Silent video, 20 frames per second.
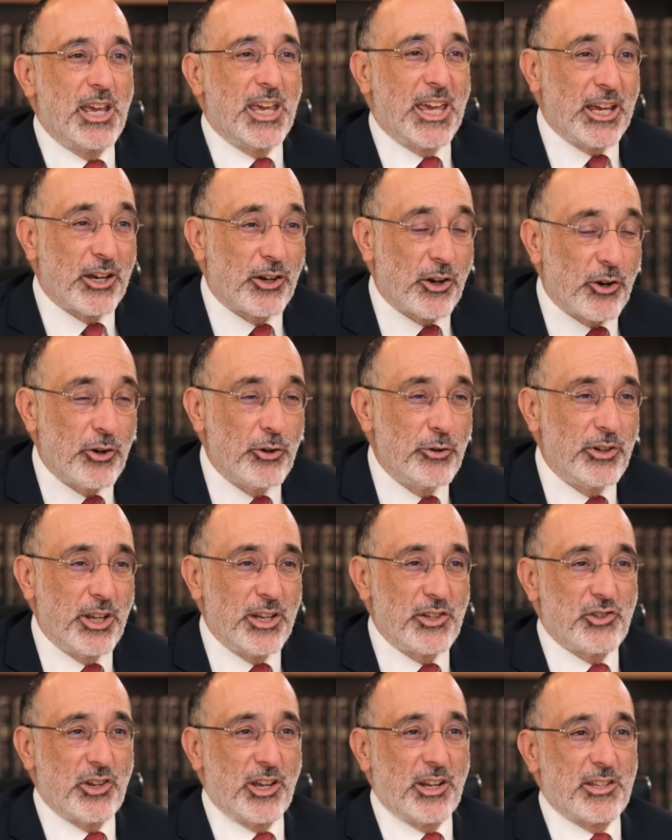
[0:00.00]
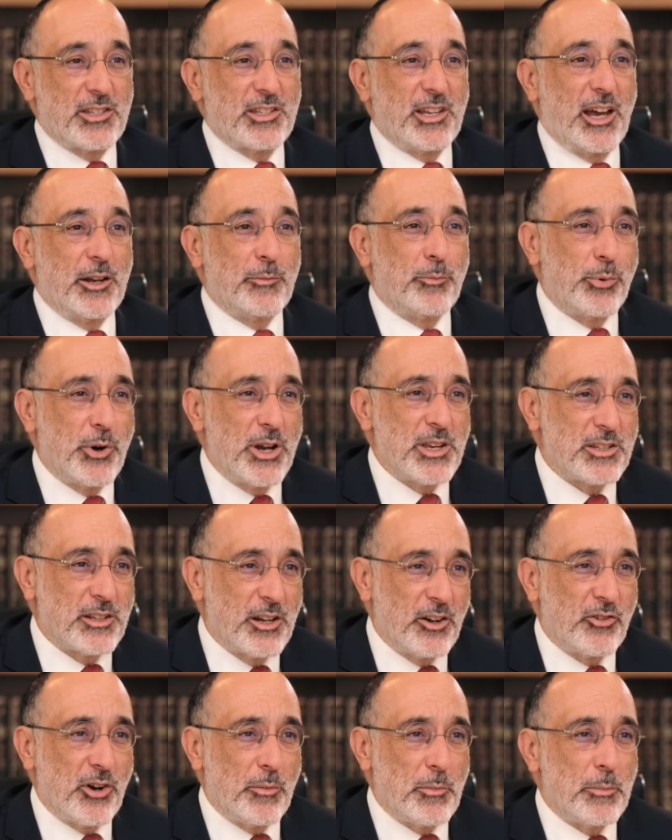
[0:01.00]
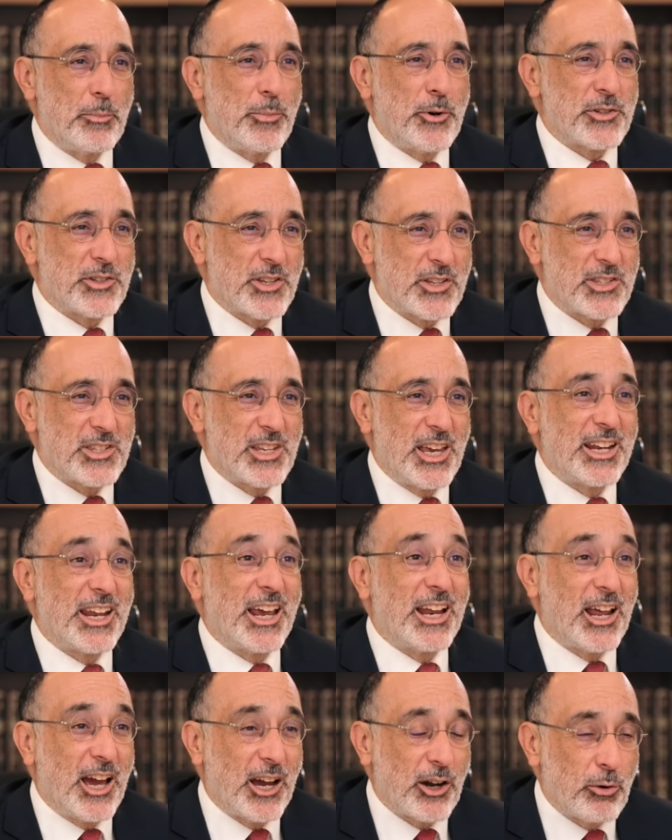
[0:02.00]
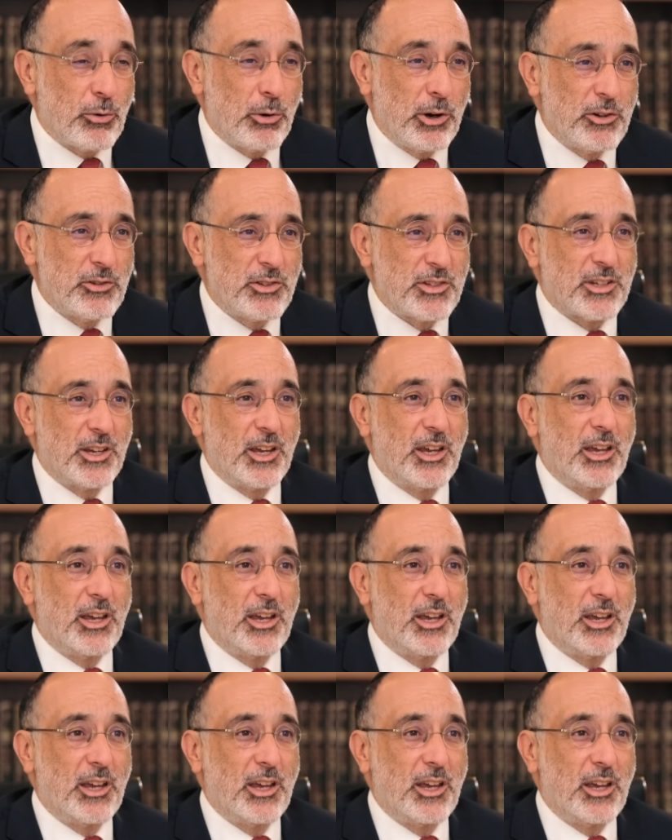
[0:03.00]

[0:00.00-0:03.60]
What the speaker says: including genocide, President Ramaphosa said, and I quote,